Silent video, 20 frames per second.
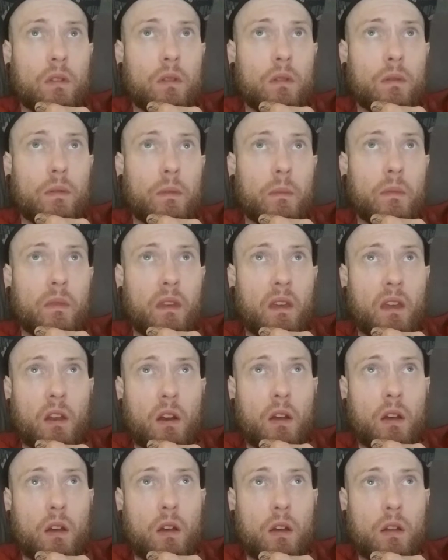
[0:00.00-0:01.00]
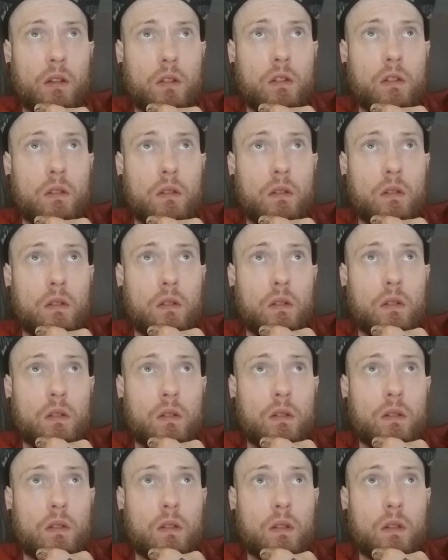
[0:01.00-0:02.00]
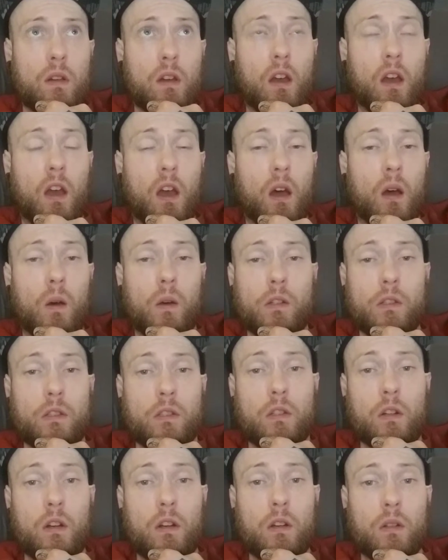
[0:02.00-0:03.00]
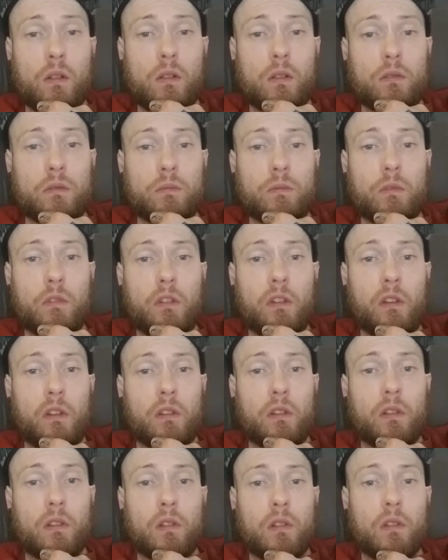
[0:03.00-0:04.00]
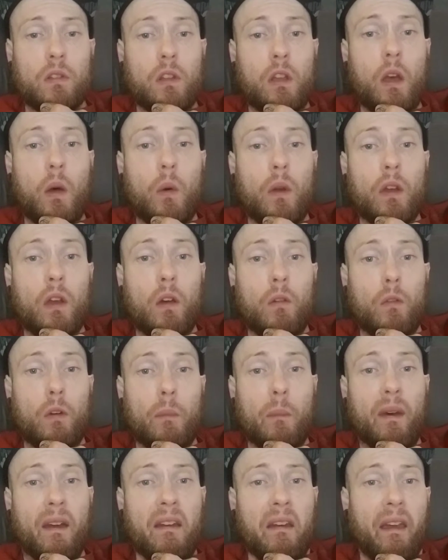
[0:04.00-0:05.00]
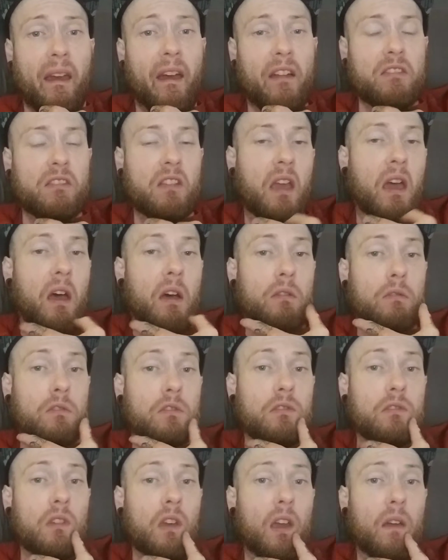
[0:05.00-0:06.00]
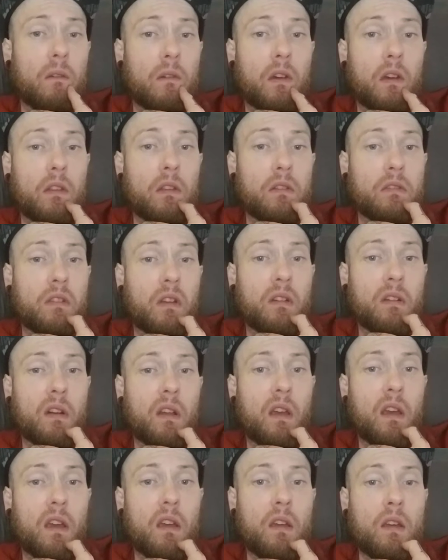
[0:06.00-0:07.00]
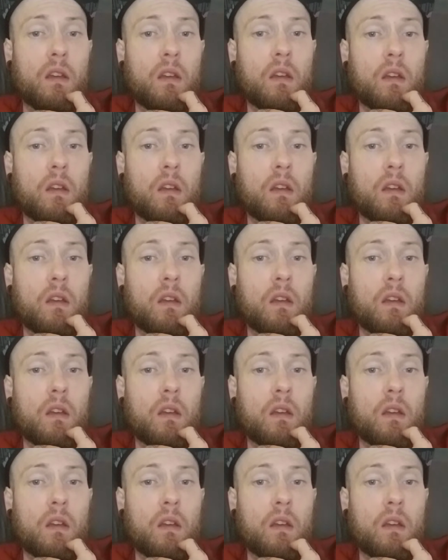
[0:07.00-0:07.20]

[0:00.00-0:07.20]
from then on, I always struggled with going over to my dad's house every other Sunday